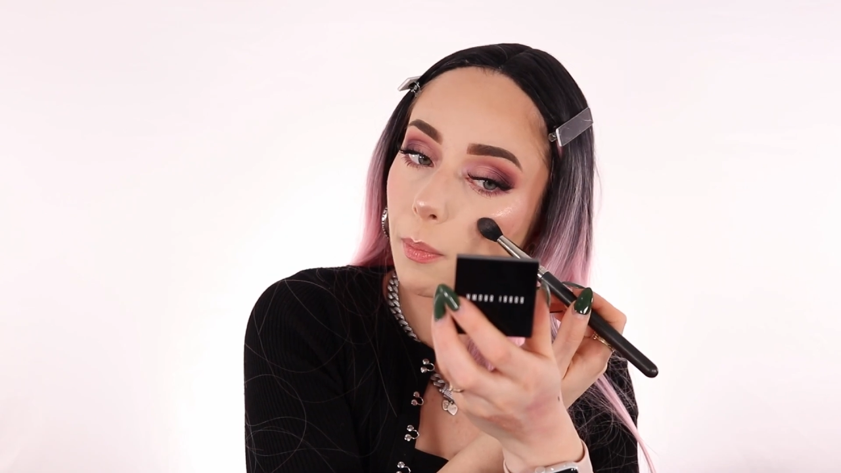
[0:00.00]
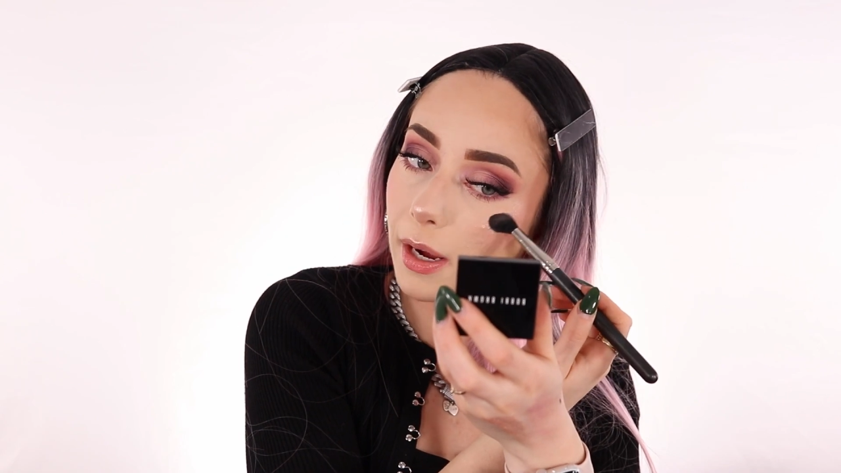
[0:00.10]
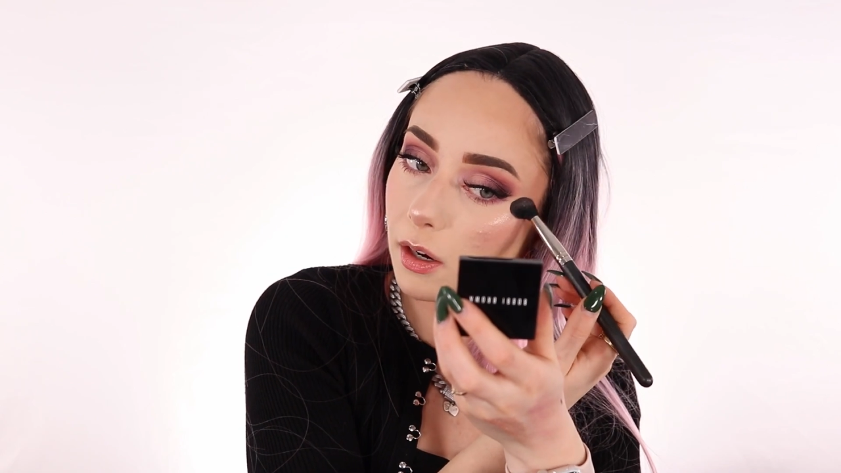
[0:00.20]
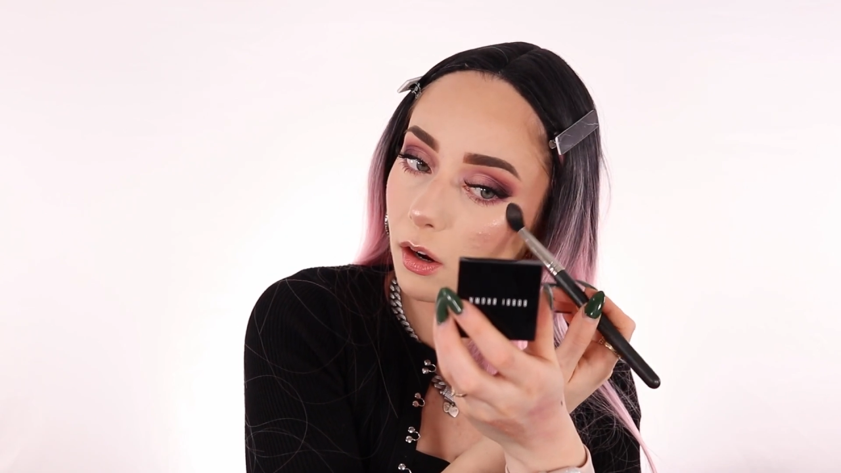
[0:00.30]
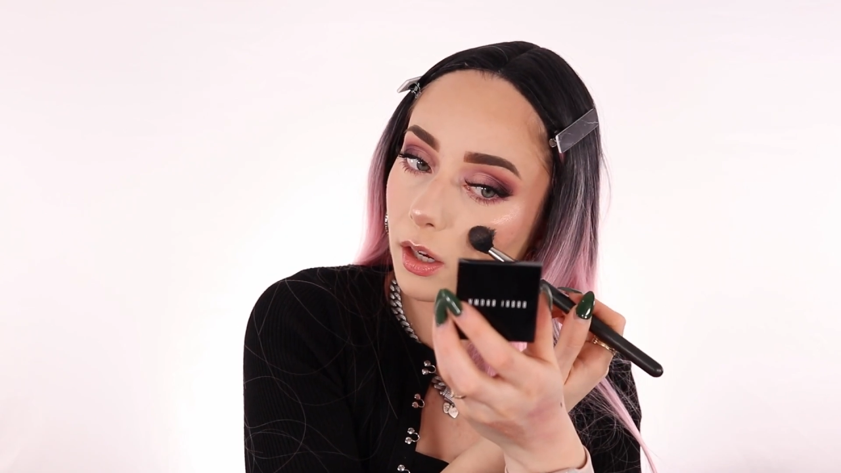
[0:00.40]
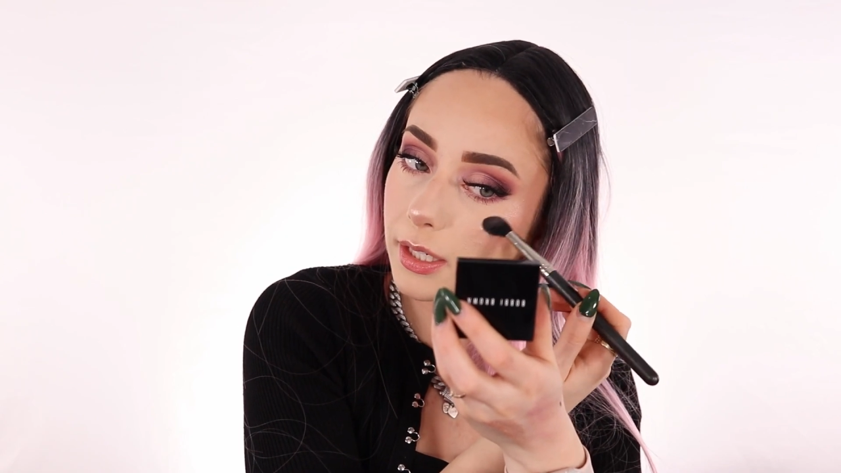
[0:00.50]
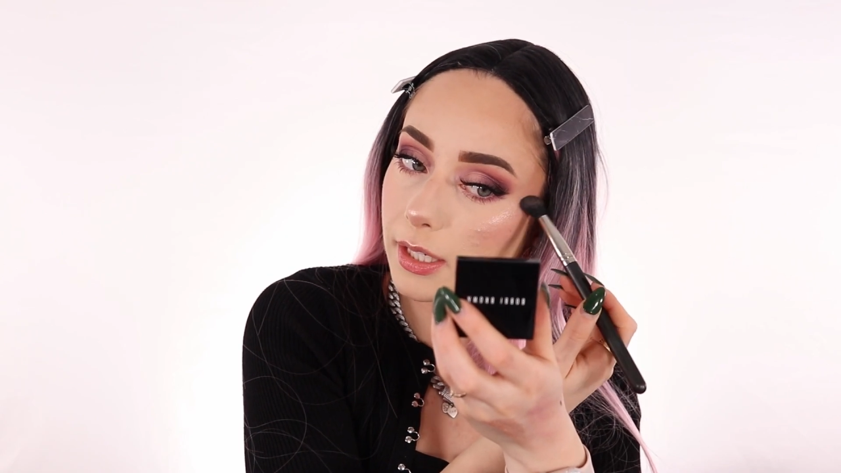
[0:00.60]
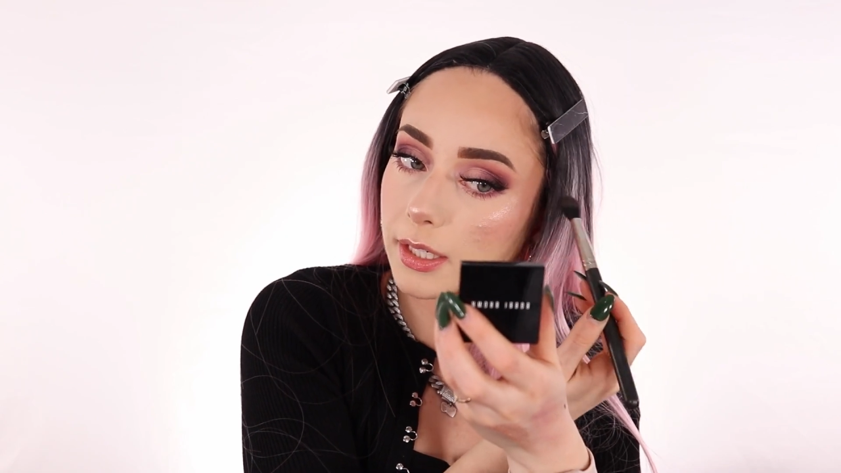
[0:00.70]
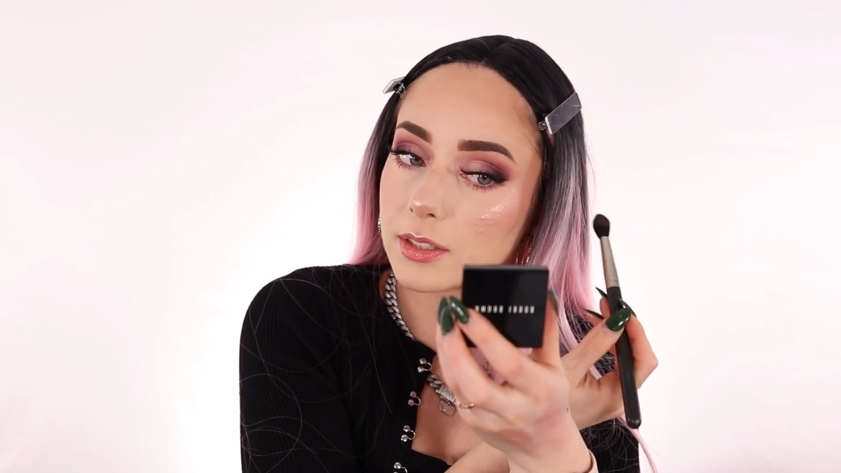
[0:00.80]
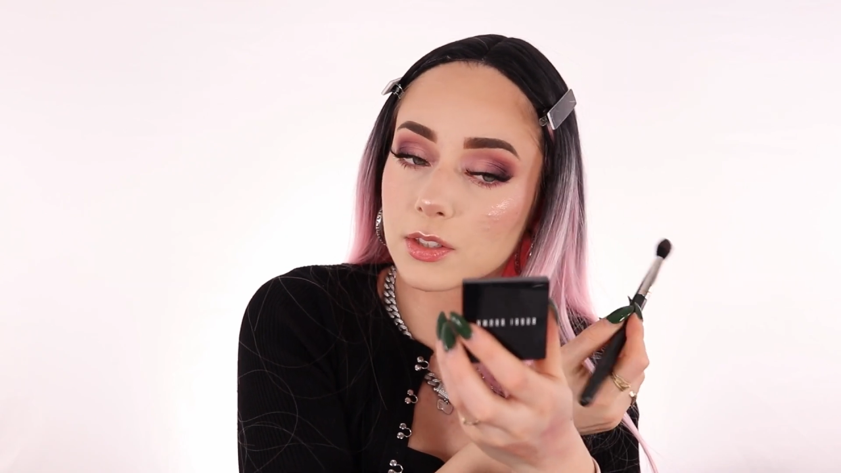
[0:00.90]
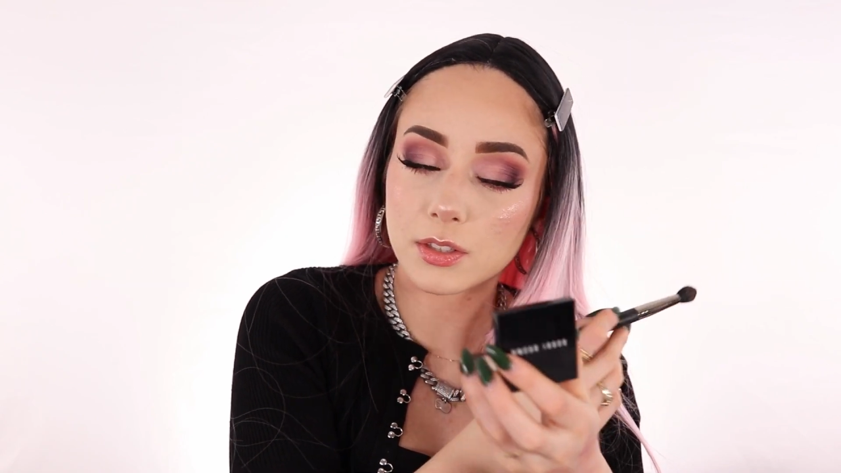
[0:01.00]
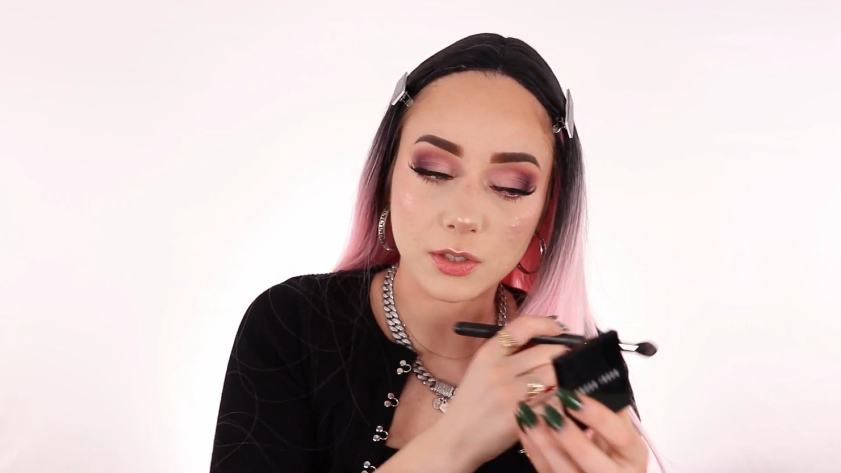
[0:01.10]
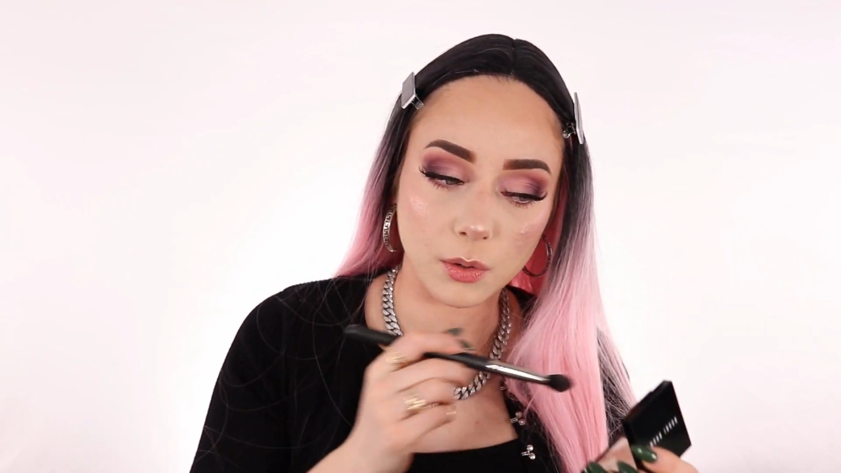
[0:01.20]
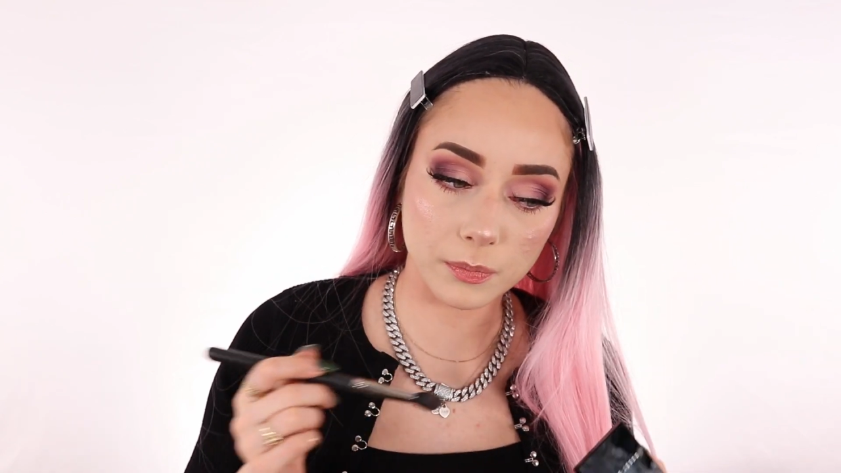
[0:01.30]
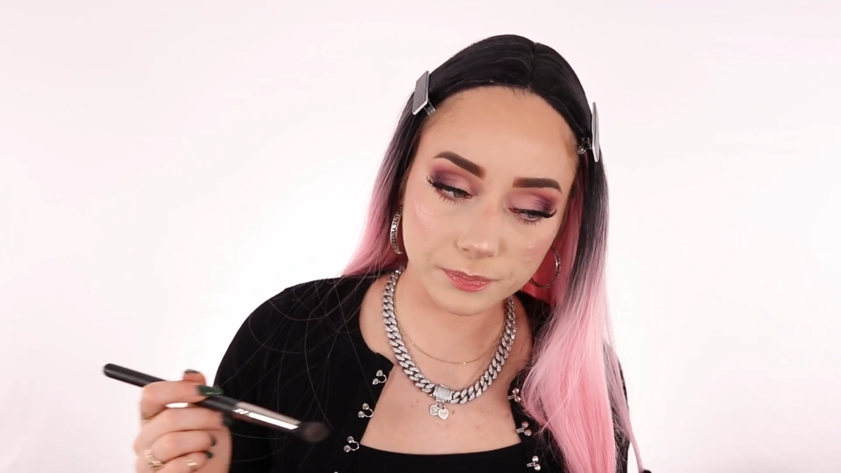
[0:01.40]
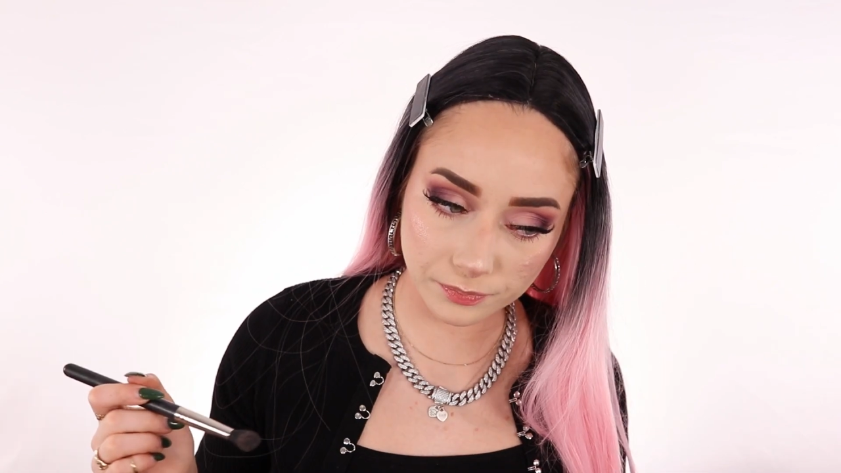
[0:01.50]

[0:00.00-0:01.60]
back on it. So